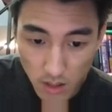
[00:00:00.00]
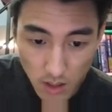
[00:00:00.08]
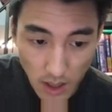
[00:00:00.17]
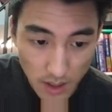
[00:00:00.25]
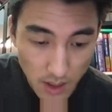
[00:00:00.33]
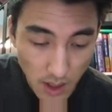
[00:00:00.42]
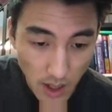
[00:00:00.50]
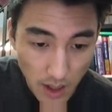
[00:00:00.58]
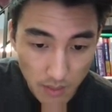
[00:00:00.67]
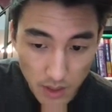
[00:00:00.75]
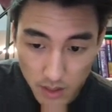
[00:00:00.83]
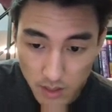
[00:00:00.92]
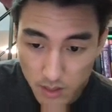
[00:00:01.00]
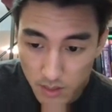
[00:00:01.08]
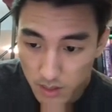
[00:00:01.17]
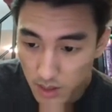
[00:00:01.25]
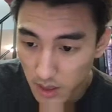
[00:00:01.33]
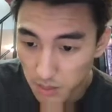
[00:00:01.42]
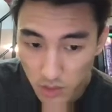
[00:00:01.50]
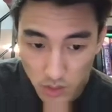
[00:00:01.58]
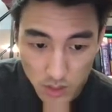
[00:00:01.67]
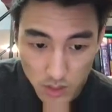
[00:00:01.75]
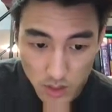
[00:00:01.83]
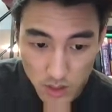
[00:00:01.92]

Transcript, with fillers: I think I have it tabled.